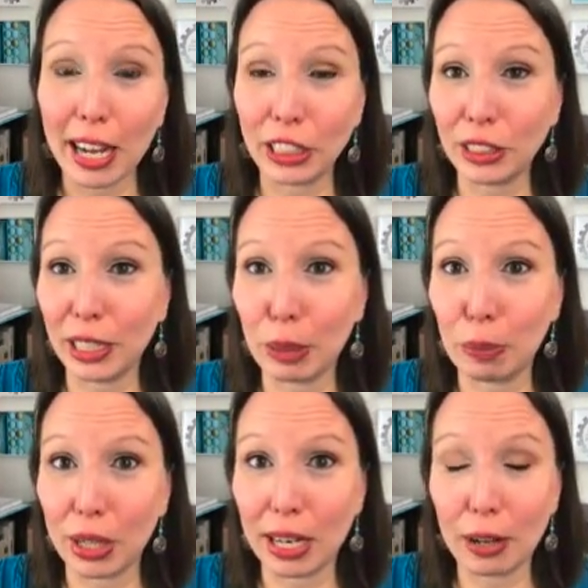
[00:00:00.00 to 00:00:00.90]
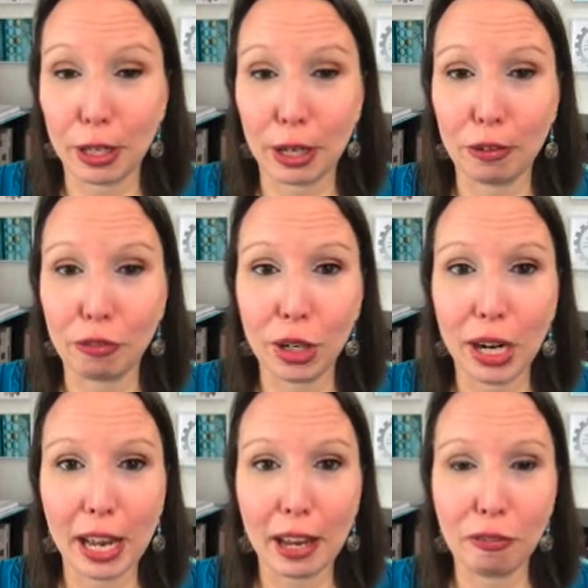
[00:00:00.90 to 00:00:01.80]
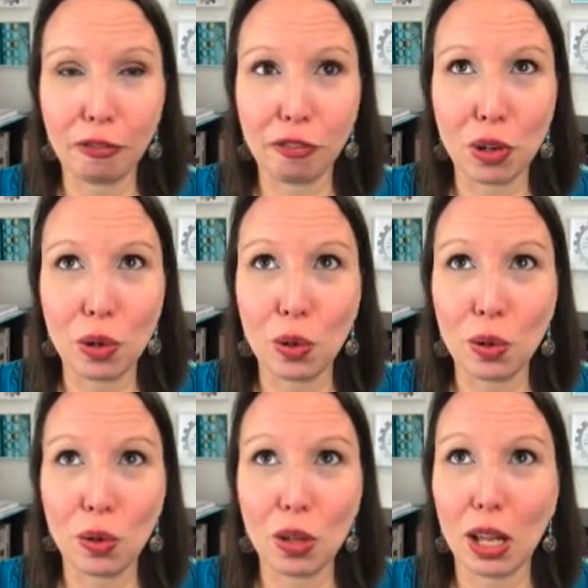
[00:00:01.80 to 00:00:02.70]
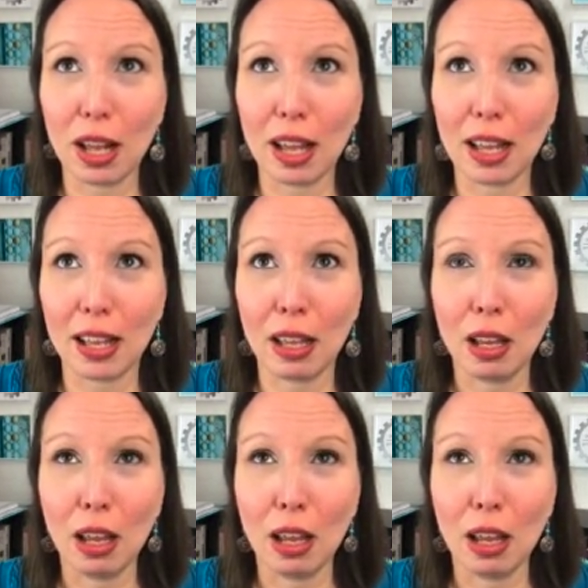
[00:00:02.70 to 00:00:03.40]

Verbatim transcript: I just need to put it out there for a full, uh,